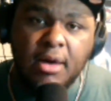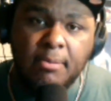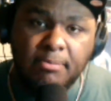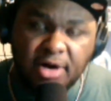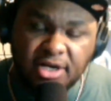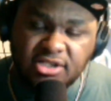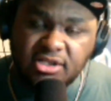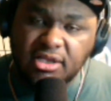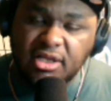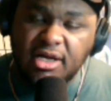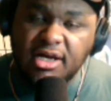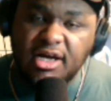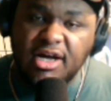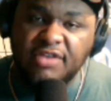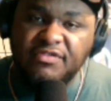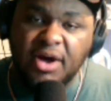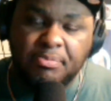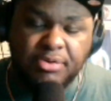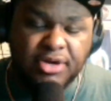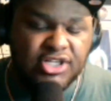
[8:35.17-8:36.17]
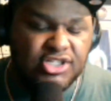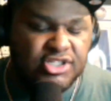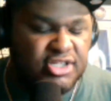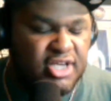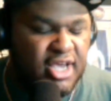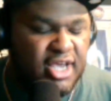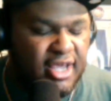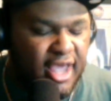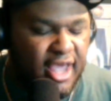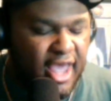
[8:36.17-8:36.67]
much love.
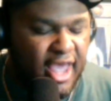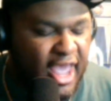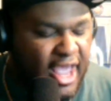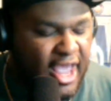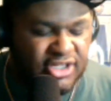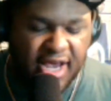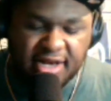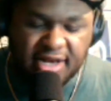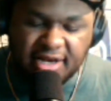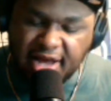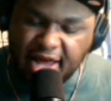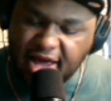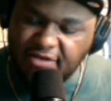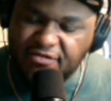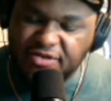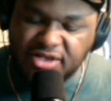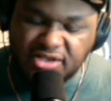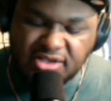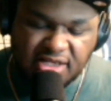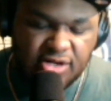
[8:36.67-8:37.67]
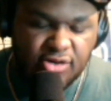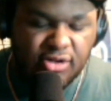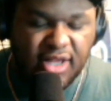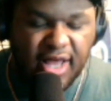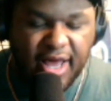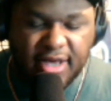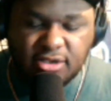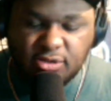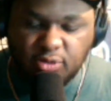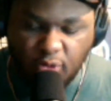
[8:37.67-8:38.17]
Appreciate each and every single
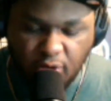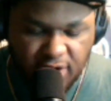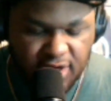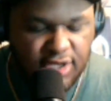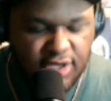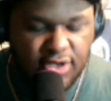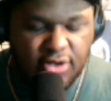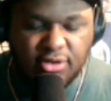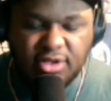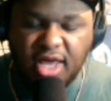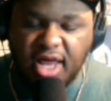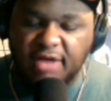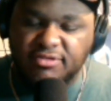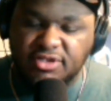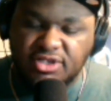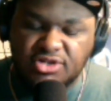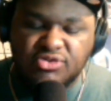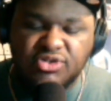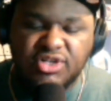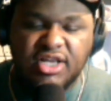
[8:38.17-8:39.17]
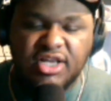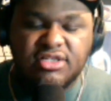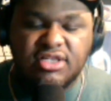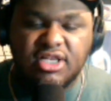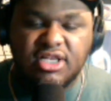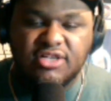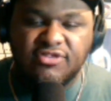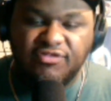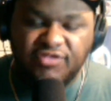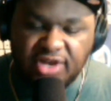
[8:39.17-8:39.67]
last one of you that have tuned into
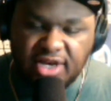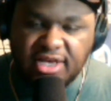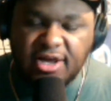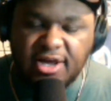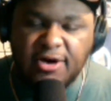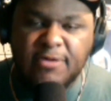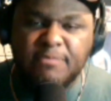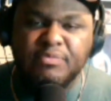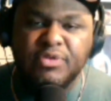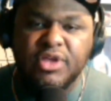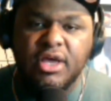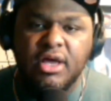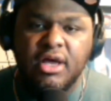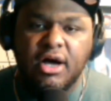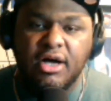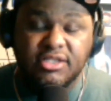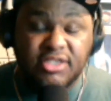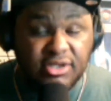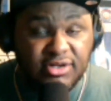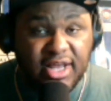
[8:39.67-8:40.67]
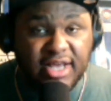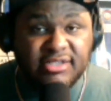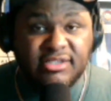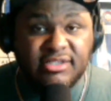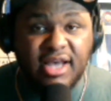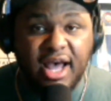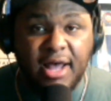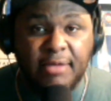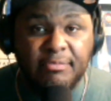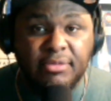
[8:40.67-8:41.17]
this video. Until next
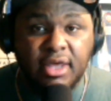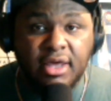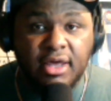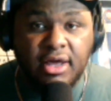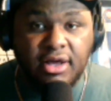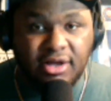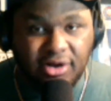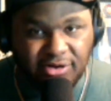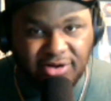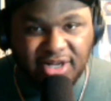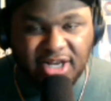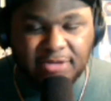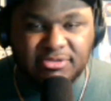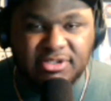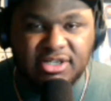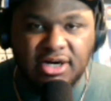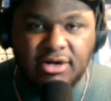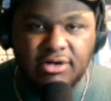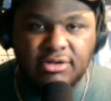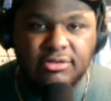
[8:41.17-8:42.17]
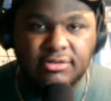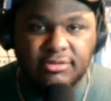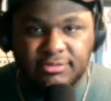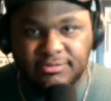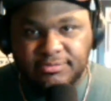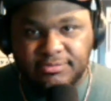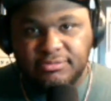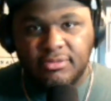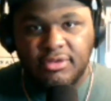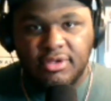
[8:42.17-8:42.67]
time, go Cubs, go.
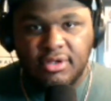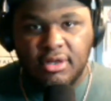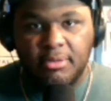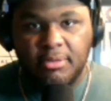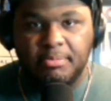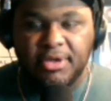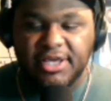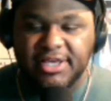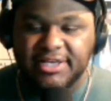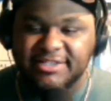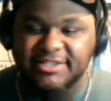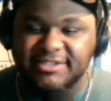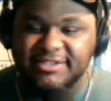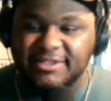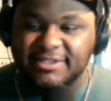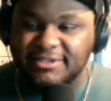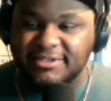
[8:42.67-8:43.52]
Peace.